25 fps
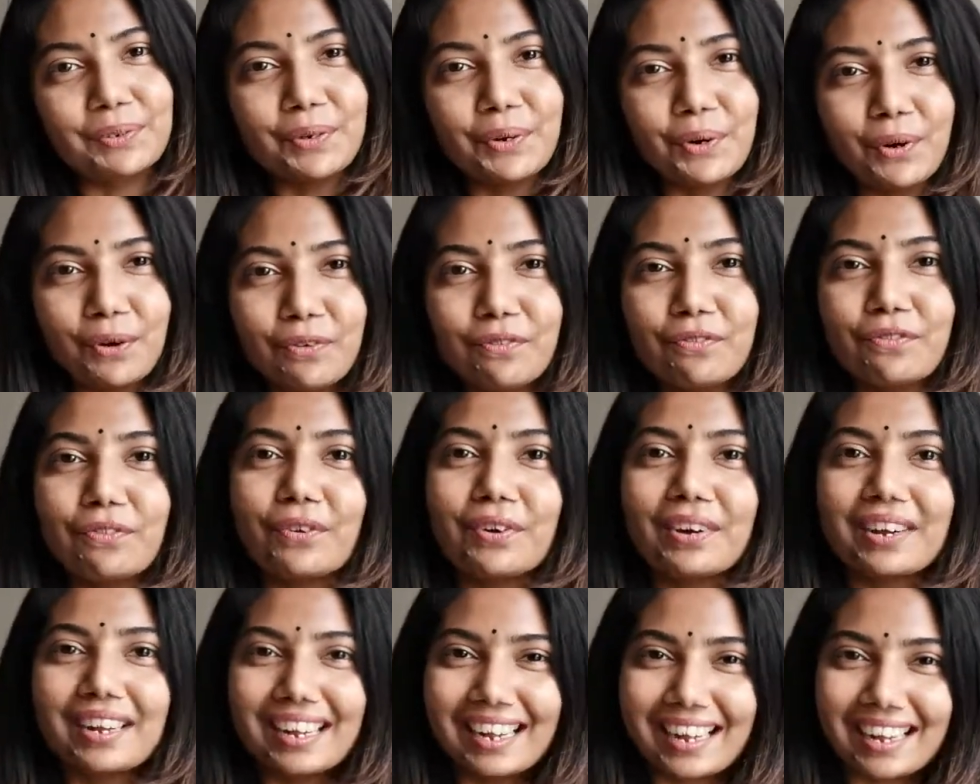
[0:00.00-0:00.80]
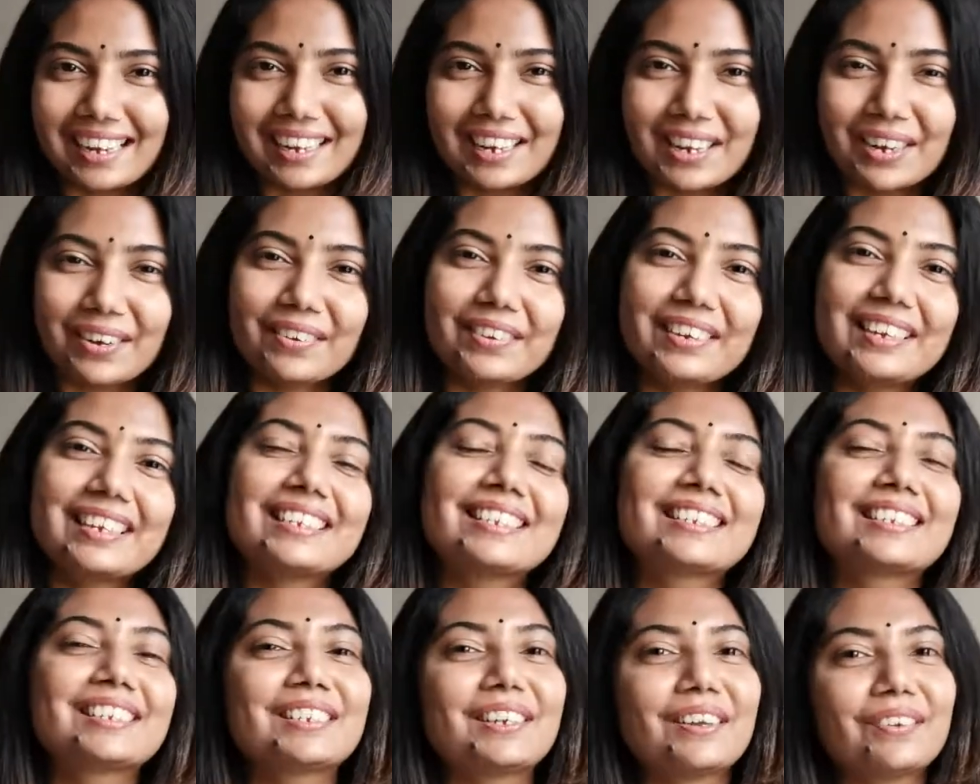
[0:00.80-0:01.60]
go for cacao
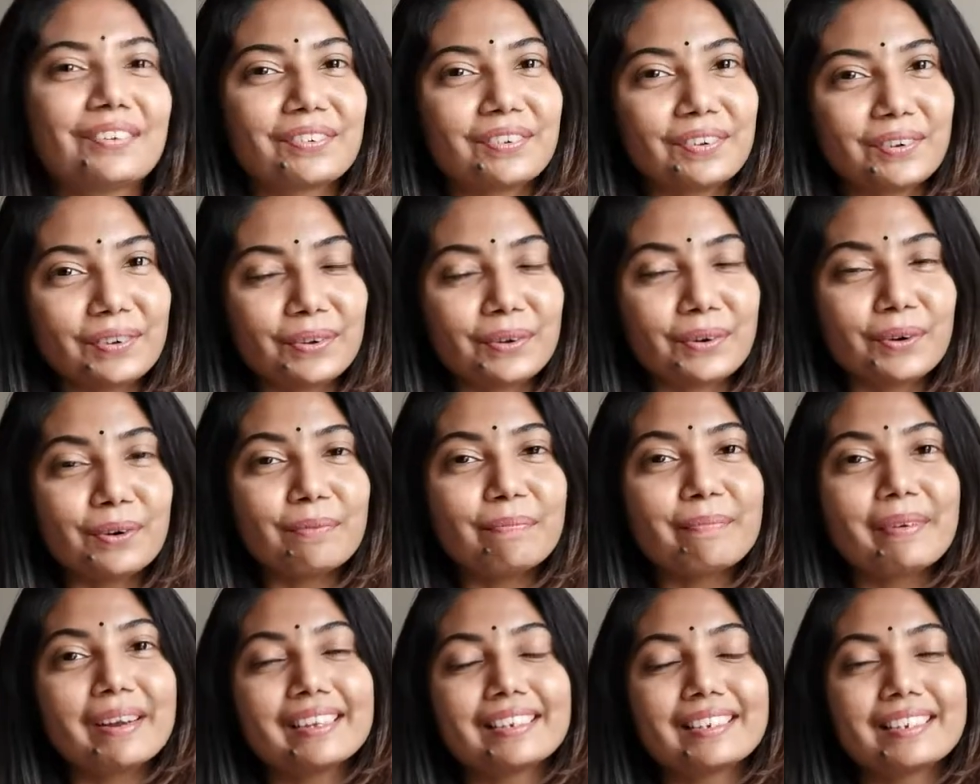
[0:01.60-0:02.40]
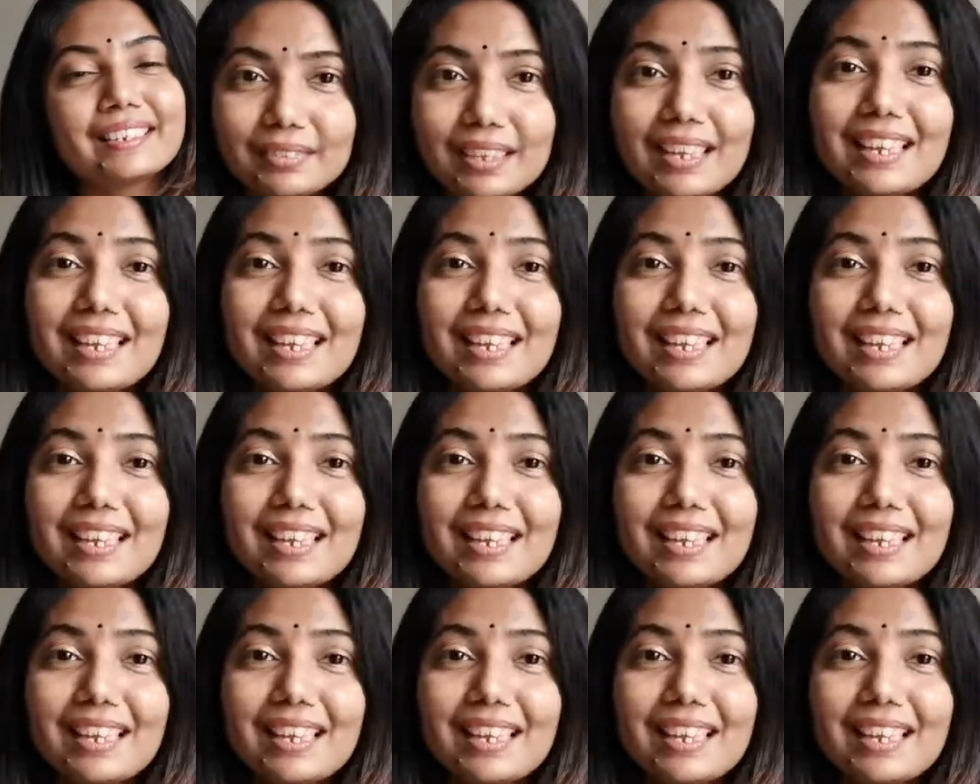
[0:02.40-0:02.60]
instead of cocoa, but